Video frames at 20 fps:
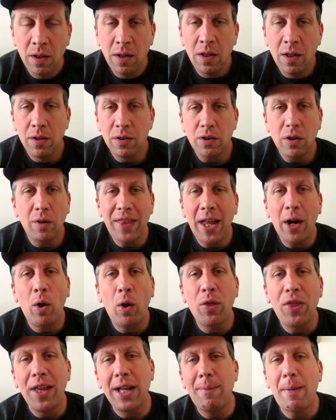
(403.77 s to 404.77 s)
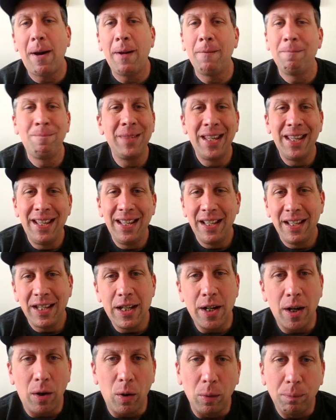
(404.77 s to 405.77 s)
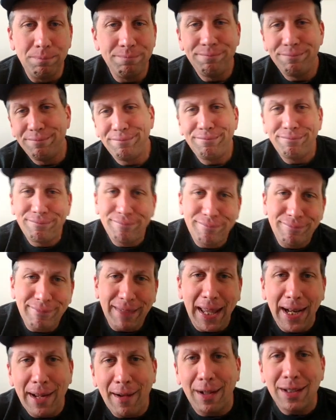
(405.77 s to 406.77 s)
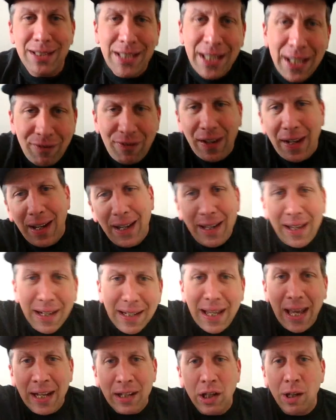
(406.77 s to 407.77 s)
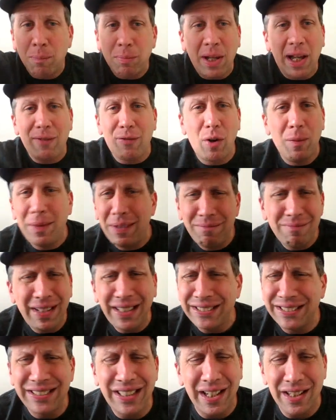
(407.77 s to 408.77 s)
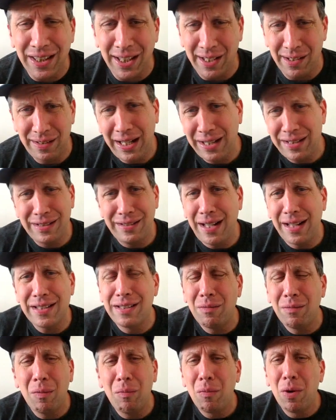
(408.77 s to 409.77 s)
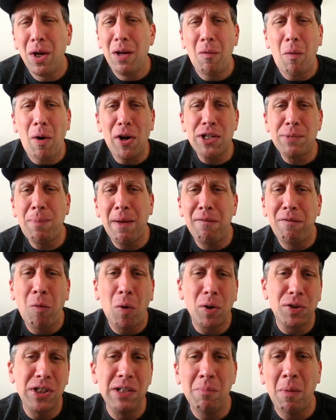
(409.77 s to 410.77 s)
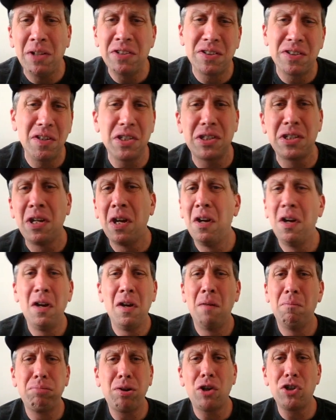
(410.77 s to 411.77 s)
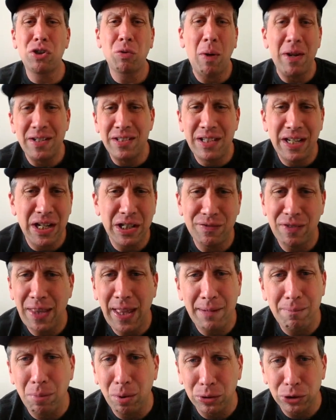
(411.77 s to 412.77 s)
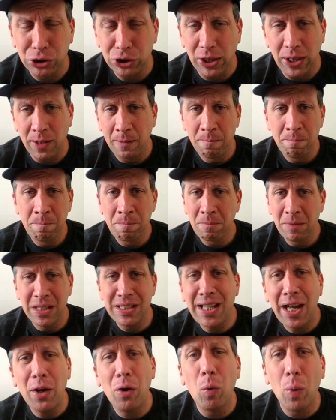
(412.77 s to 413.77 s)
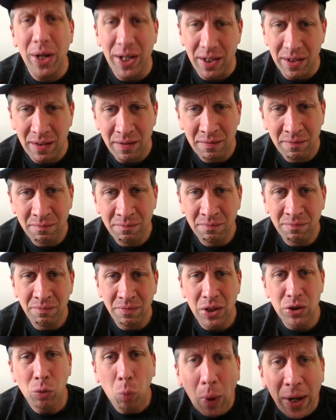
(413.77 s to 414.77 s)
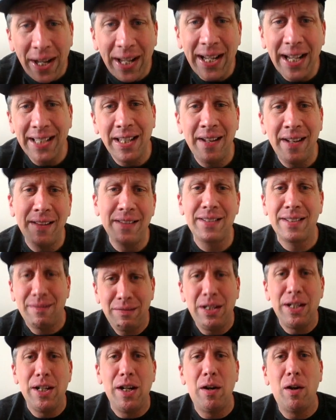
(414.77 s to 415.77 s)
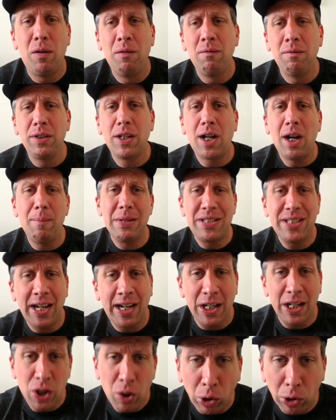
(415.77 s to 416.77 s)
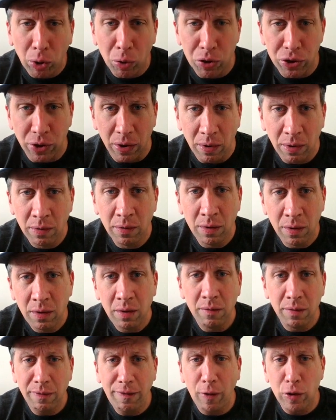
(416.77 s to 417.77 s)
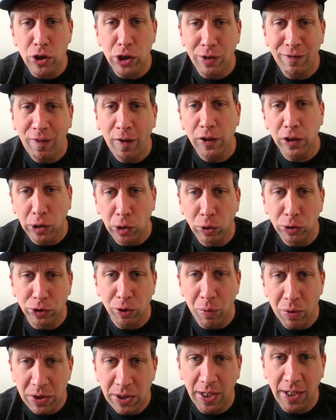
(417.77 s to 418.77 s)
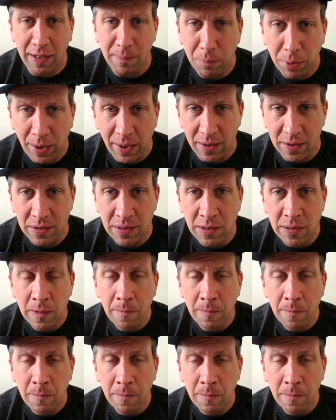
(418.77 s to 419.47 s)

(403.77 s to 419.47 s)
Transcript: So that whole thing about, you know, getting on TV and getting your platform, that's nothing. That's why spend 14 months of this blood, sweat, and tears for that bullshit? He's got to win. There's winning, and then there's, you know, you come in second, you're a loser. The first loser is second place.